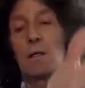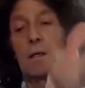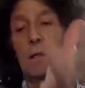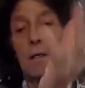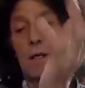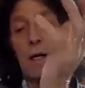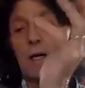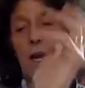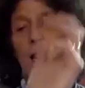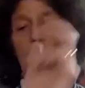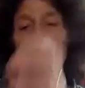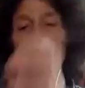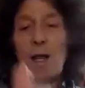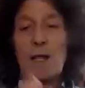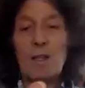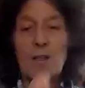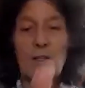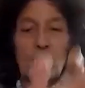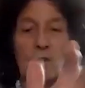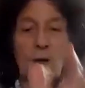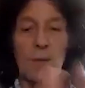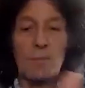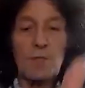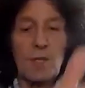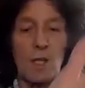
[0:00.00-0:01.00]
and I played the
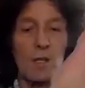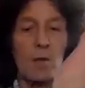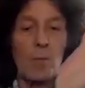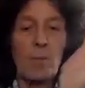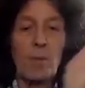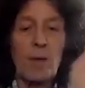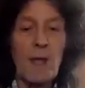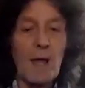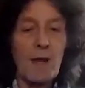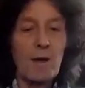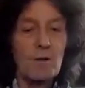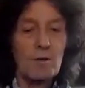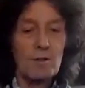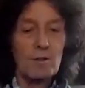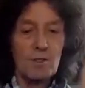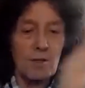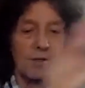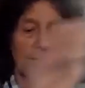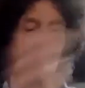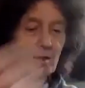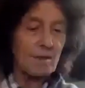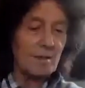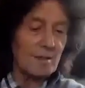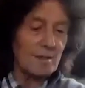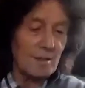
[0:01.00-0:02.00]
drums on the piano,
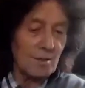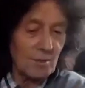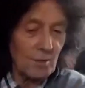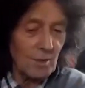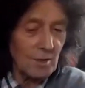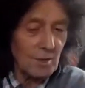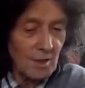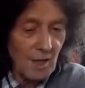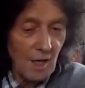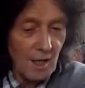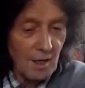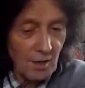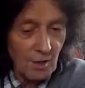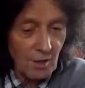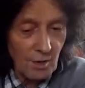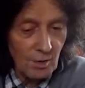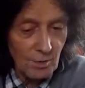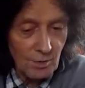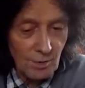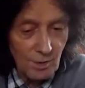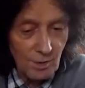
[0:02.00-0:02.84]
so it's it's kind of cool.